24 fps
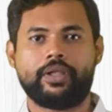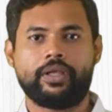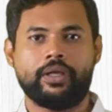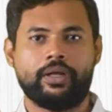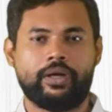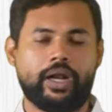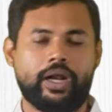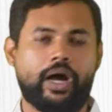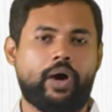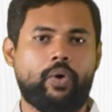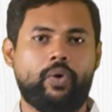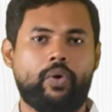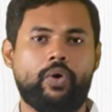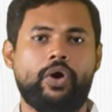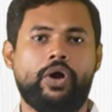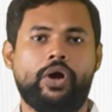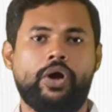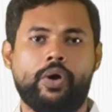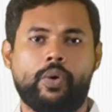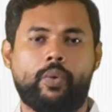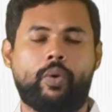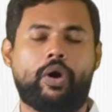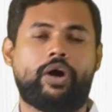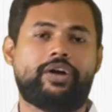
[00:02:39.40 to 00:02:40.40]
Now,
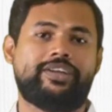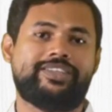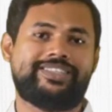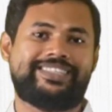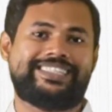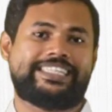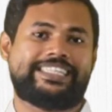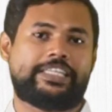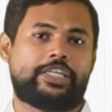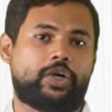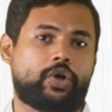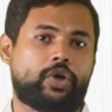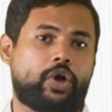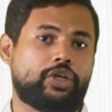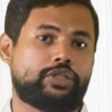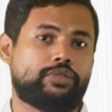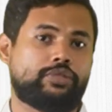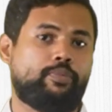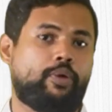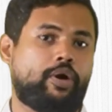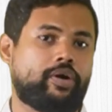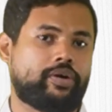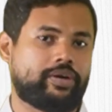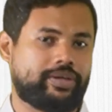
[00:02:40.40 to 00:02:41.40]
what is
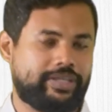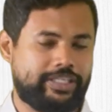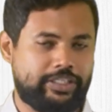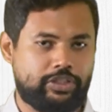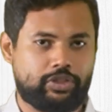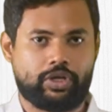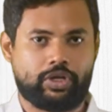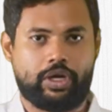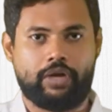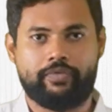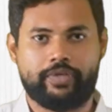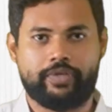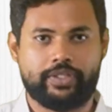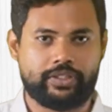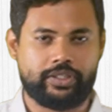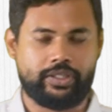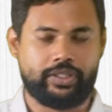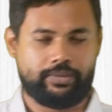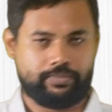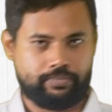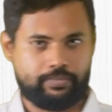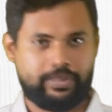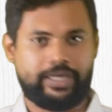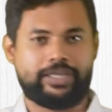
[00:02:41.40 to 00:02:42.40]
cross-border
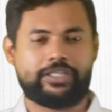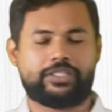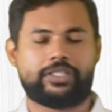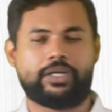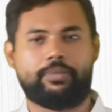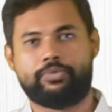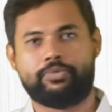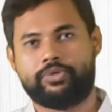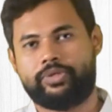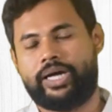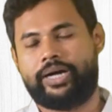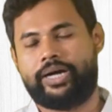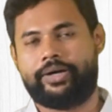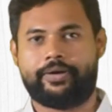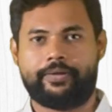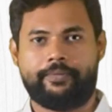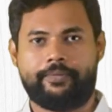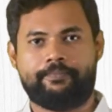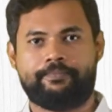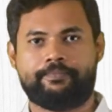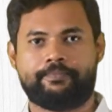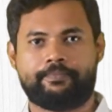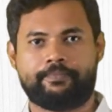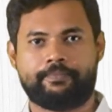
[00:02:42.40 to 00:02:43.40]
insolvency? Let us come to that.
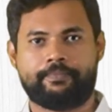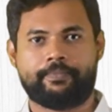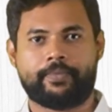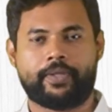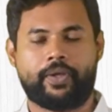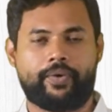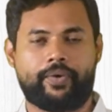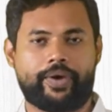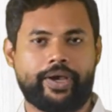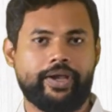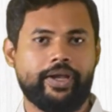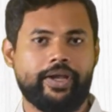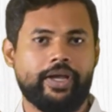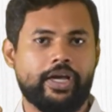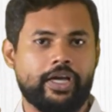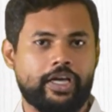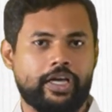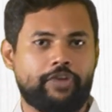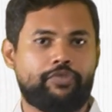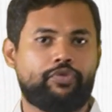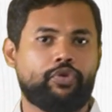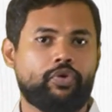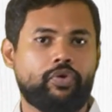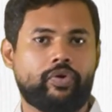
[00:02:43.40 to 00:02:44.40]
Okay.
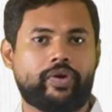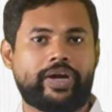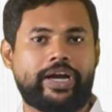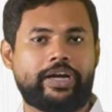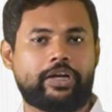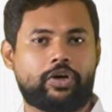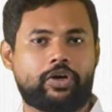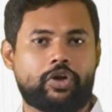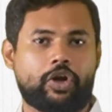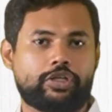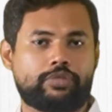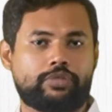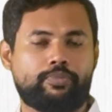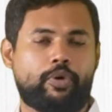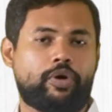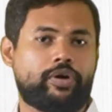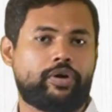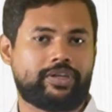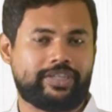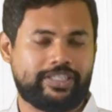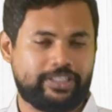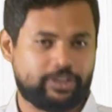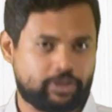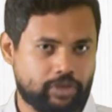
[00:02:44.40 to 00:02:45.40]
If you look at cross-border
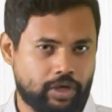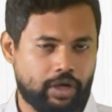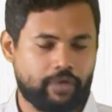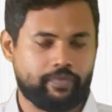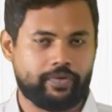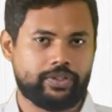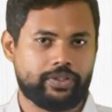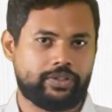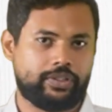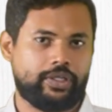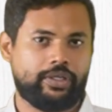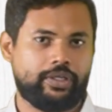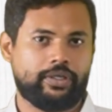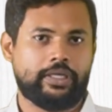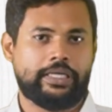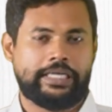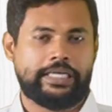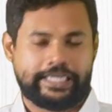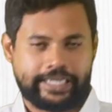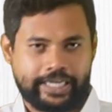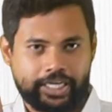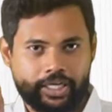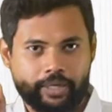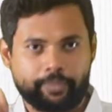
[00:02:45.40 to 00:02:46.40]
insolvency,
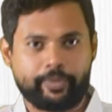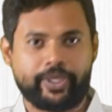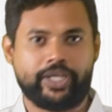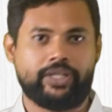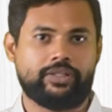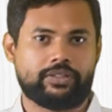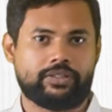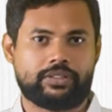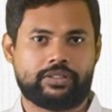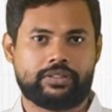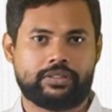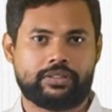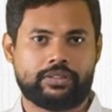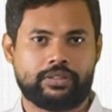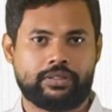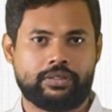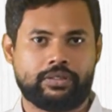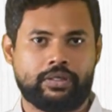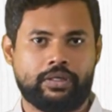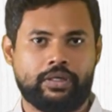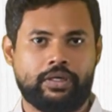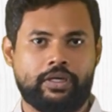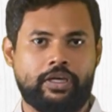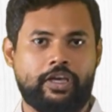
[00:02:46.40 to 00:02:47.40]
it means
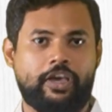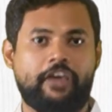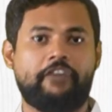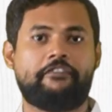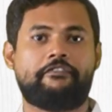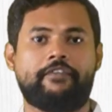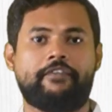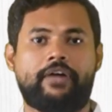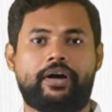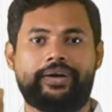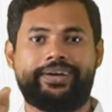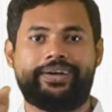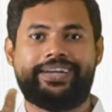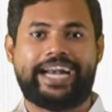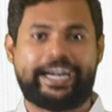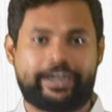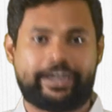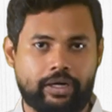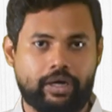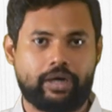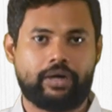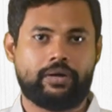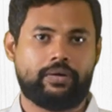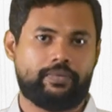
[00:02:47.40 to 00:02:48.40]
if a
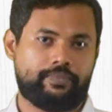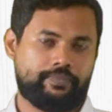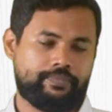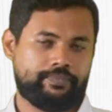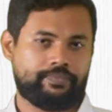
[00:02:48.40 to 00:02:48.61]
debtor